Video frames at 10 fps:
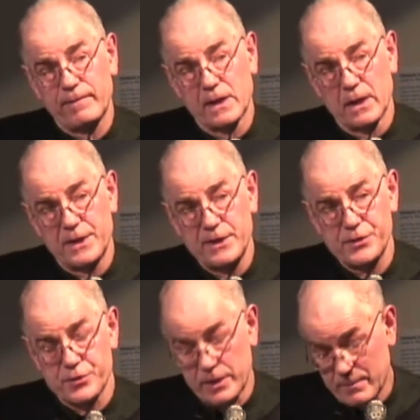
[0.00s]
hard
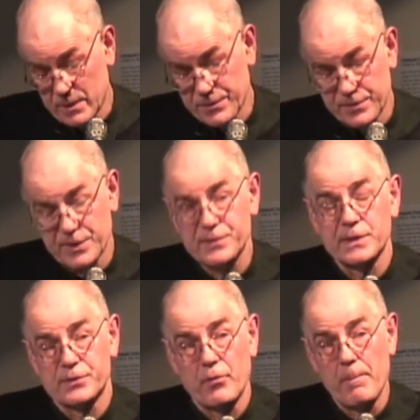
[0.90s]
history, just
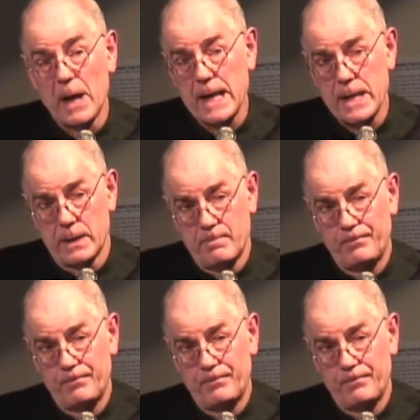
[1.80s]
as a reminder.